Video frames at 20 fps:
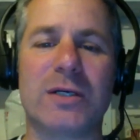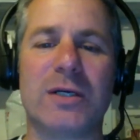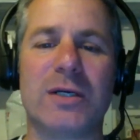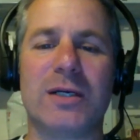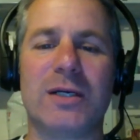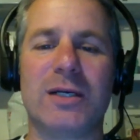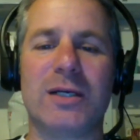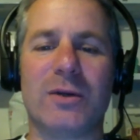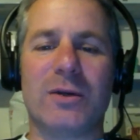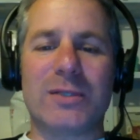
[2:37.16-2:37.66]

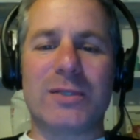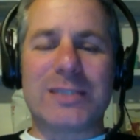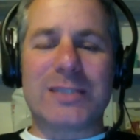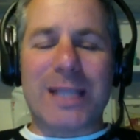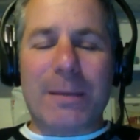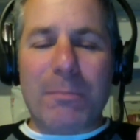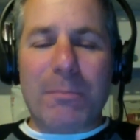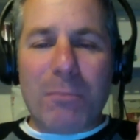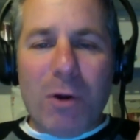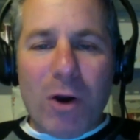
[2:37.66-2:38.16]
It's that
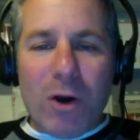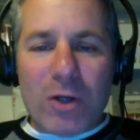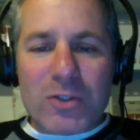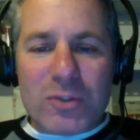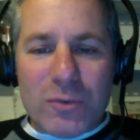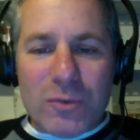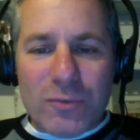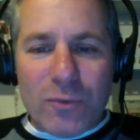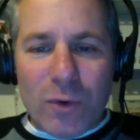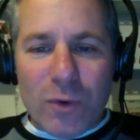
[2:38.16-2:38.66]

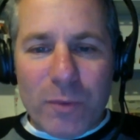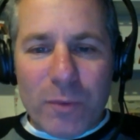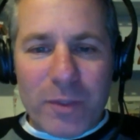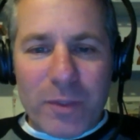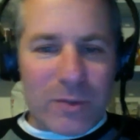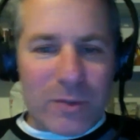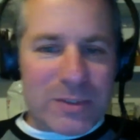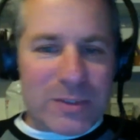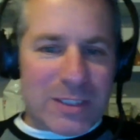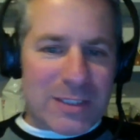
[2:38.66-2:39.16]
martial form that
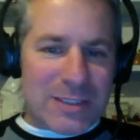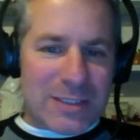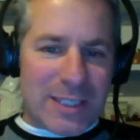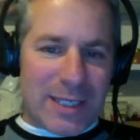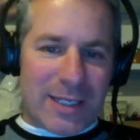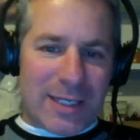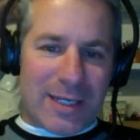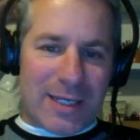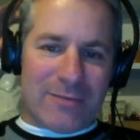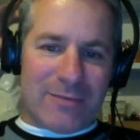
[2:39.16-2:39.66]

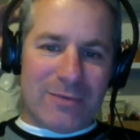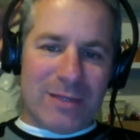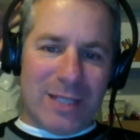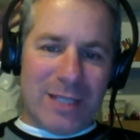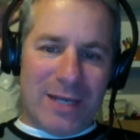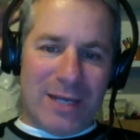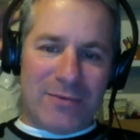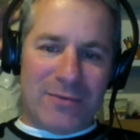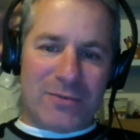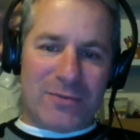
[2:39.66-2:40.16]
Ōsensei kind of
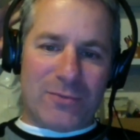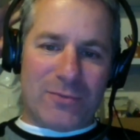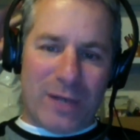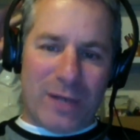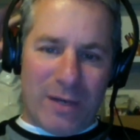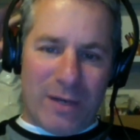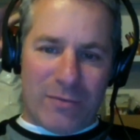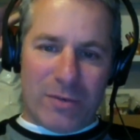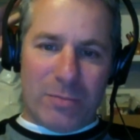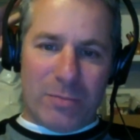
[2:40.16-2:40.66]
left for
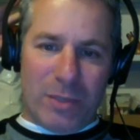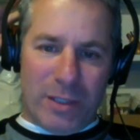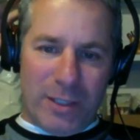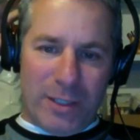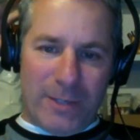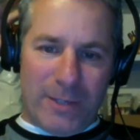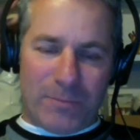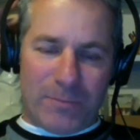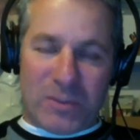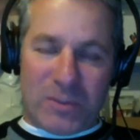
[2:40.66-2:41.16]

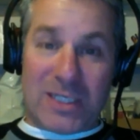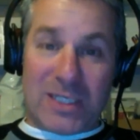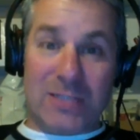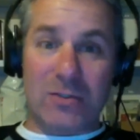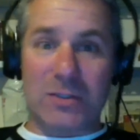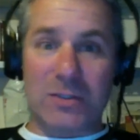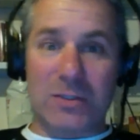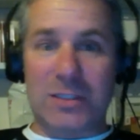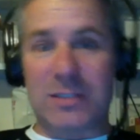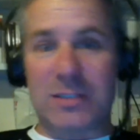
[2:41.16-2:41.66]
everybody.
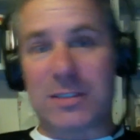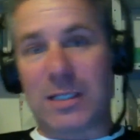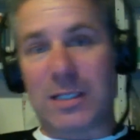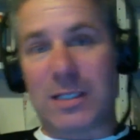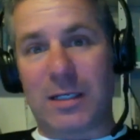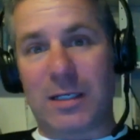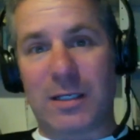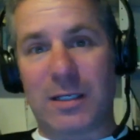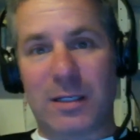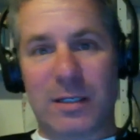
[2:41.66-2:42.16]

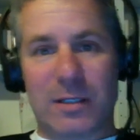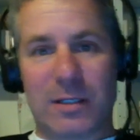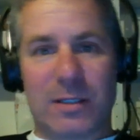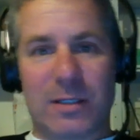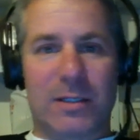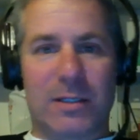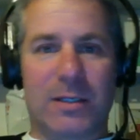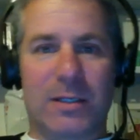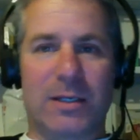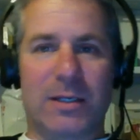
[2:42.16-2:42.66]
Saito-sensei,
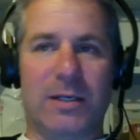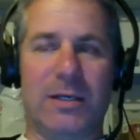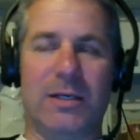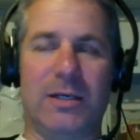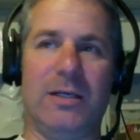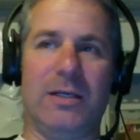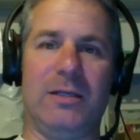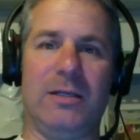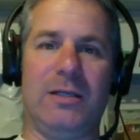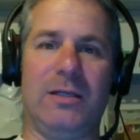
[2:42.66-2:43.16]

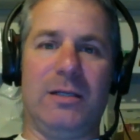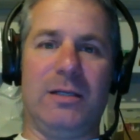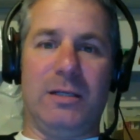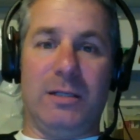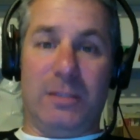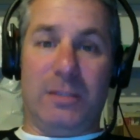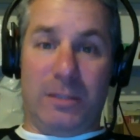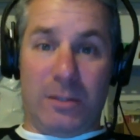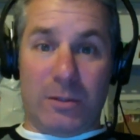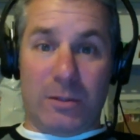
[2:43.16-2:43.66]
in
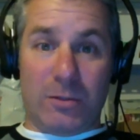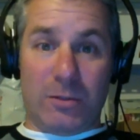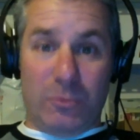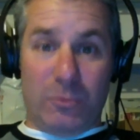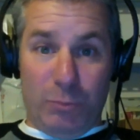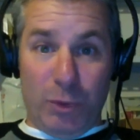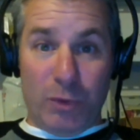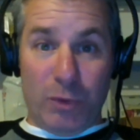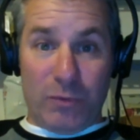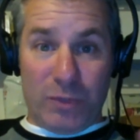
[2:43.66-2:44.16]
a
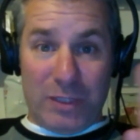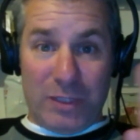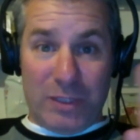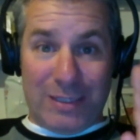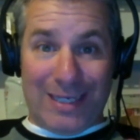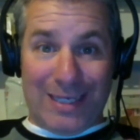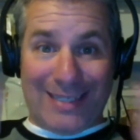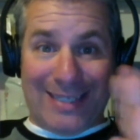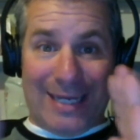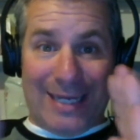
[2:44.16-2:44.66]
beautifully
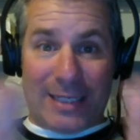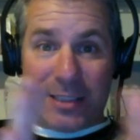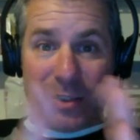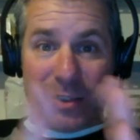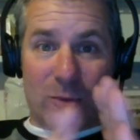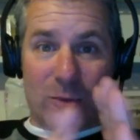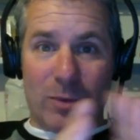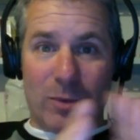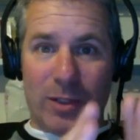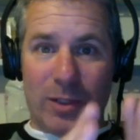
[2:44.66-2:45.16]
didactic
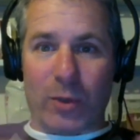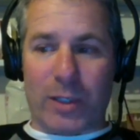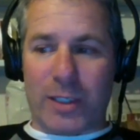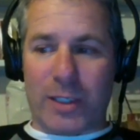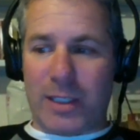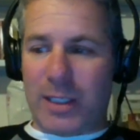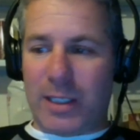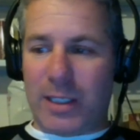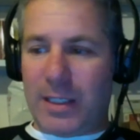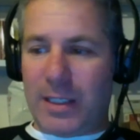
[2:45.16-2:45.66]
way,
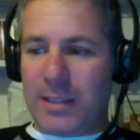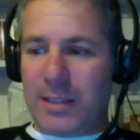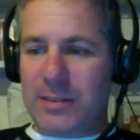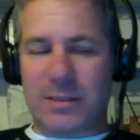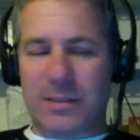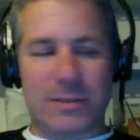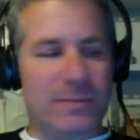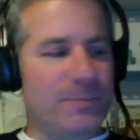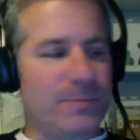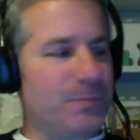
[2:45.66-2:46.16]
organized. And,